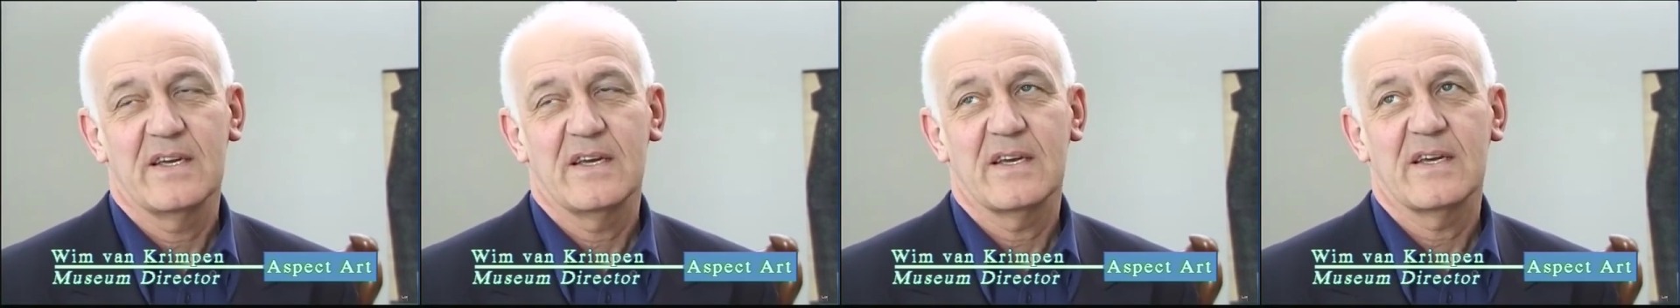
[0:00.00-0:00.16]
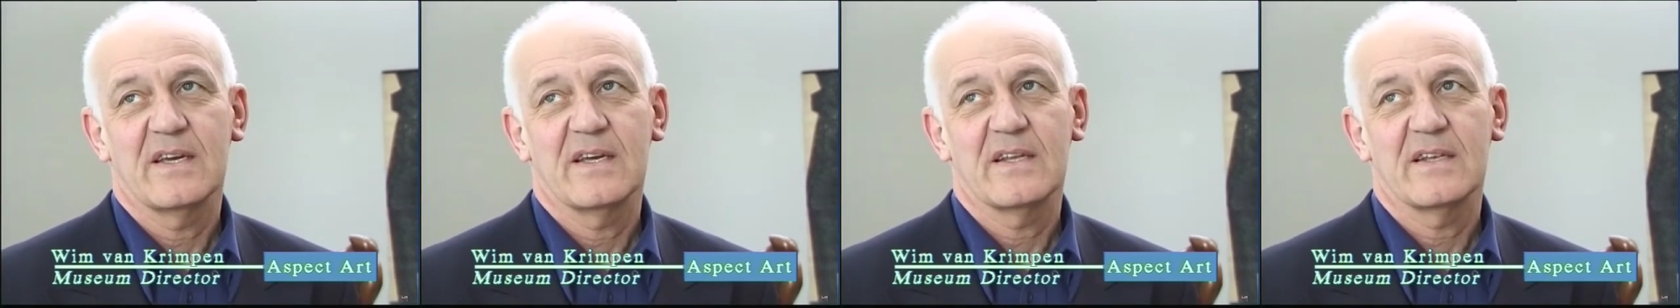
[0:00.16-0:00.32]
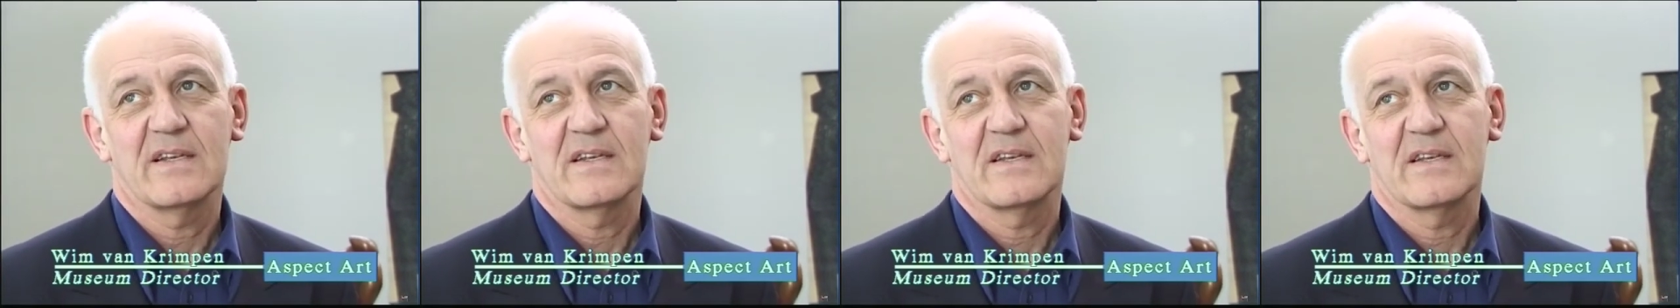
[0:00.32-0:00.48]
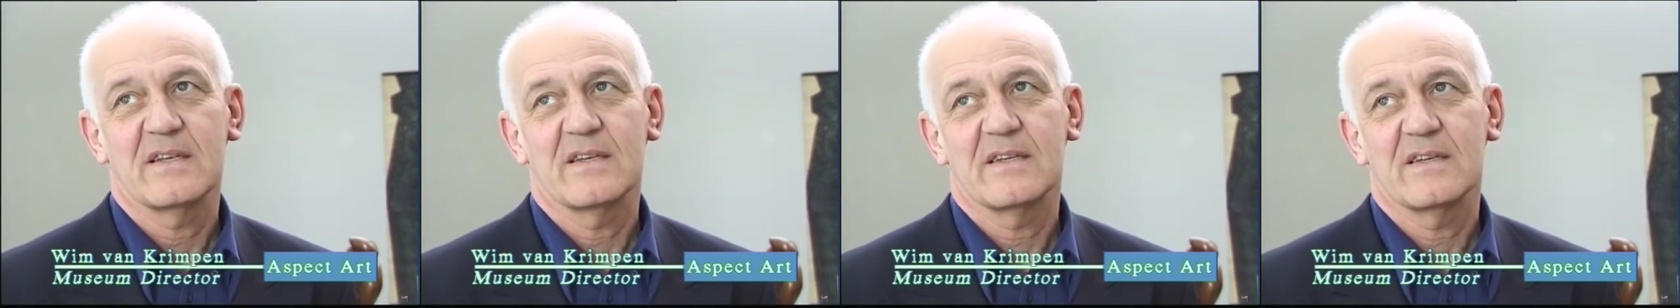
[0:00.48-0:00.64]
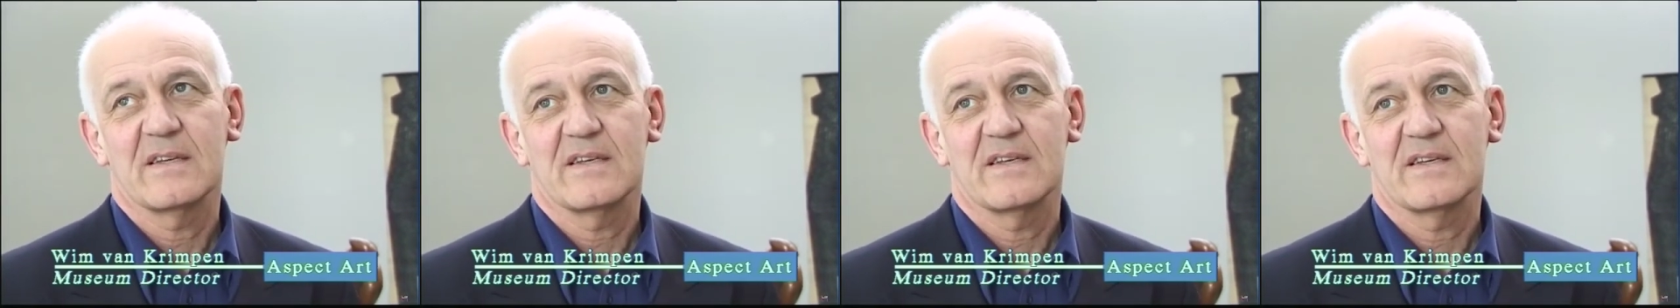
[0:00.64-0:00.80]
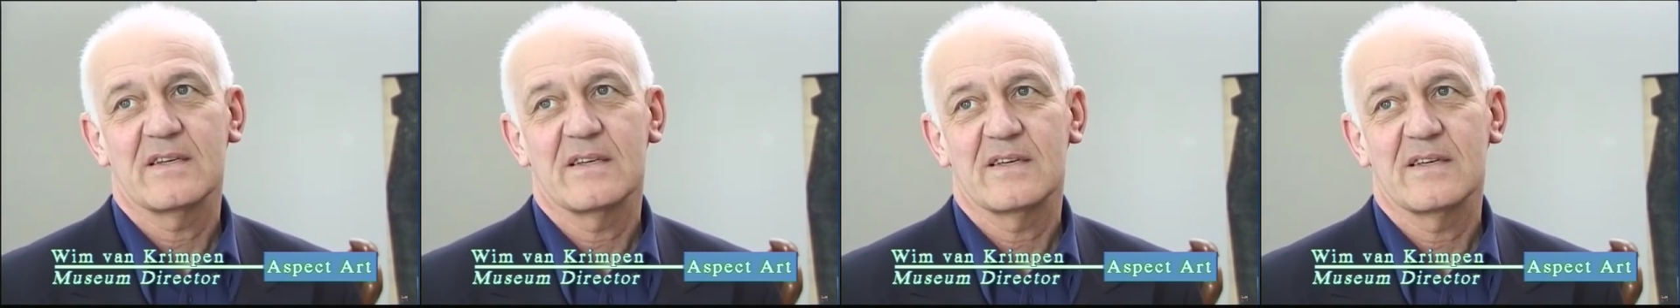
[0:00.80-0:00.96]
and
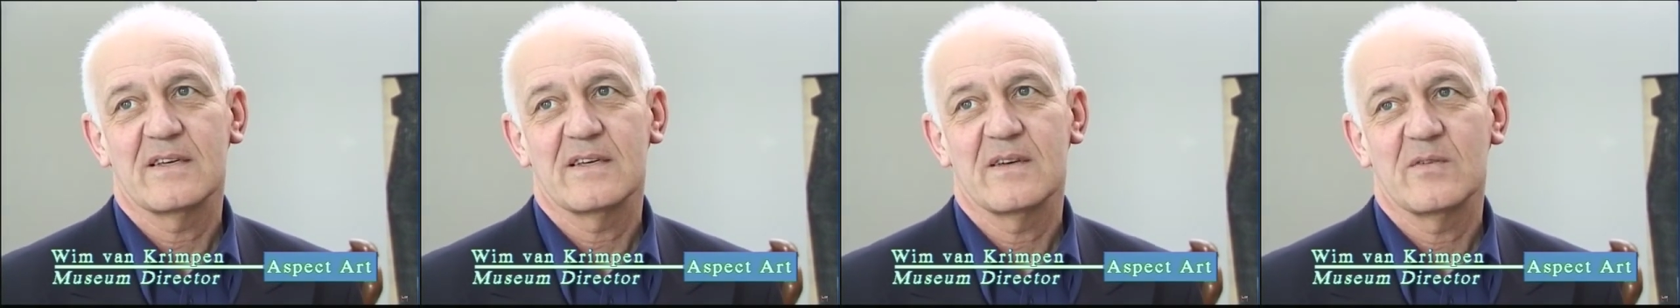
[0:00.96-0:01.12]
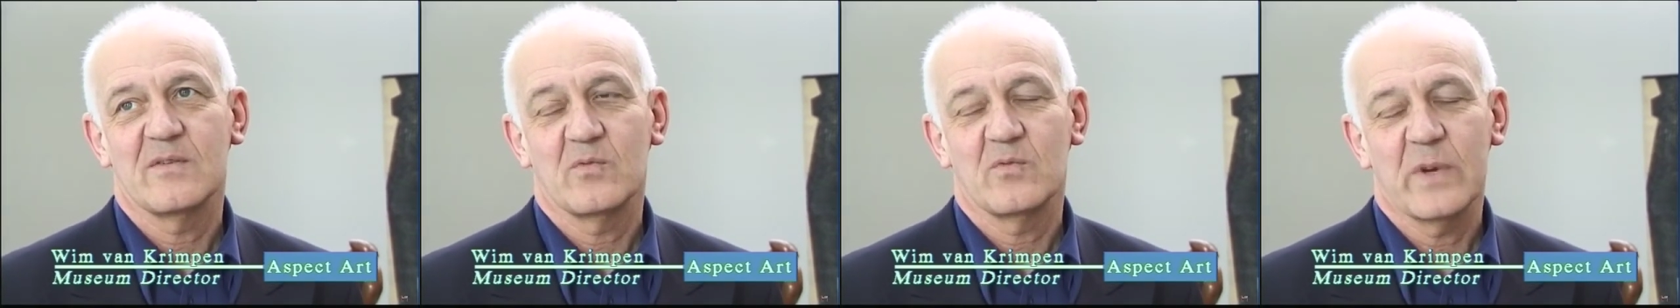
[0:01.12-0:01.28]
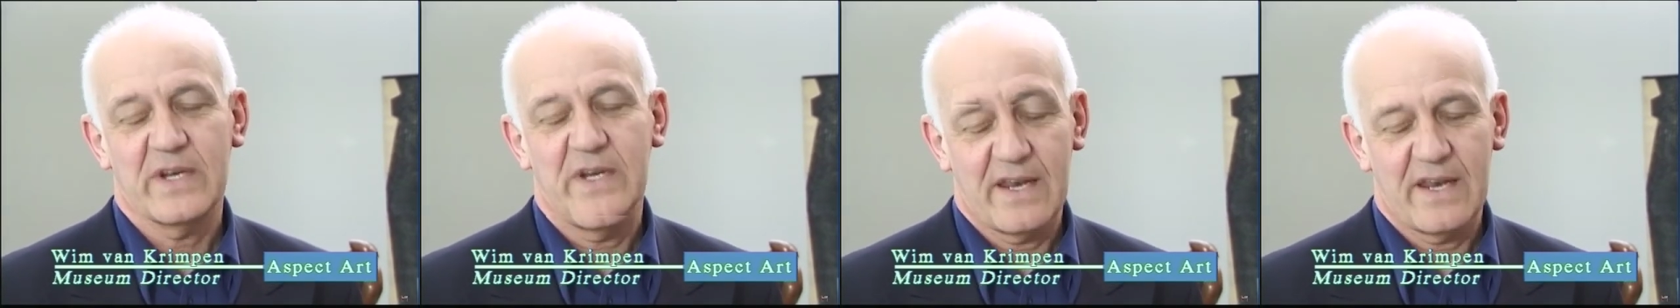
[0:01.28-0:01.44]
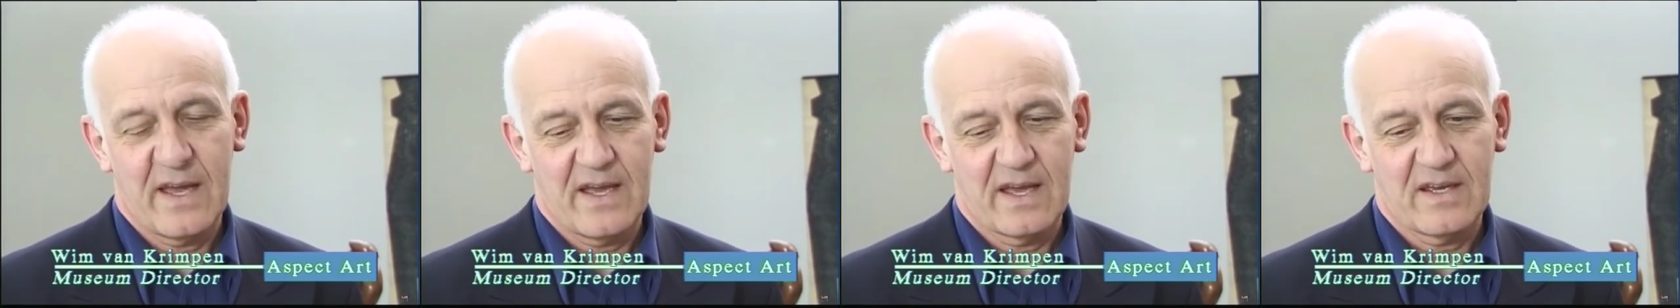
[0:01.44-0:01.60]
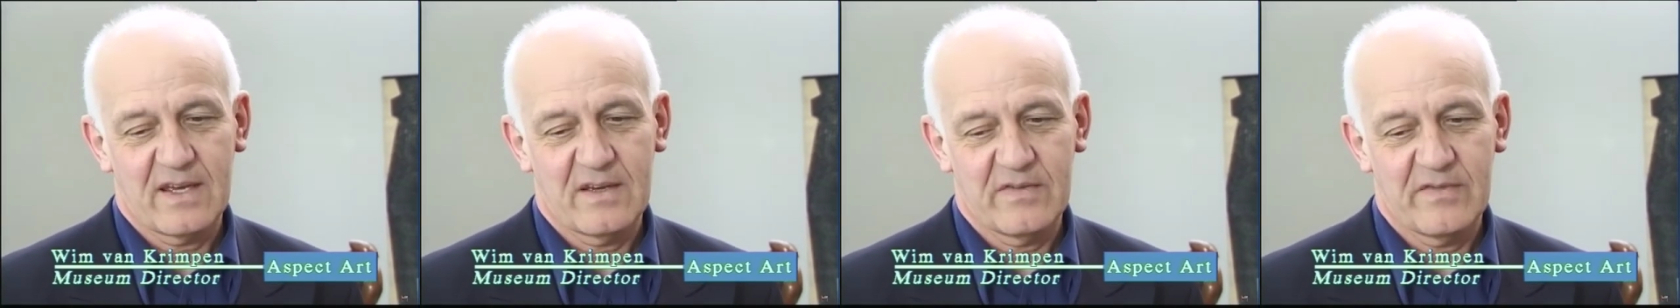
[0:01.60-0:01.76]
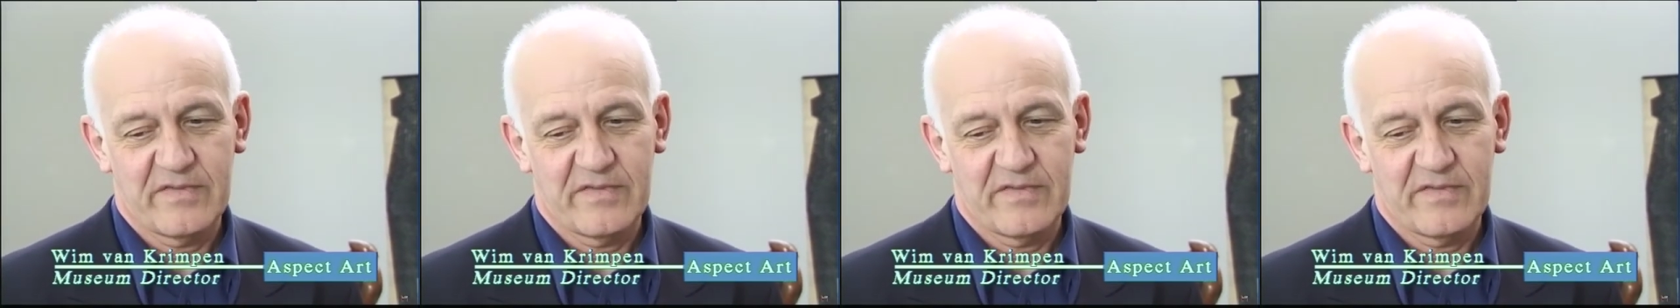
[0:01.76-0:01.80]
we like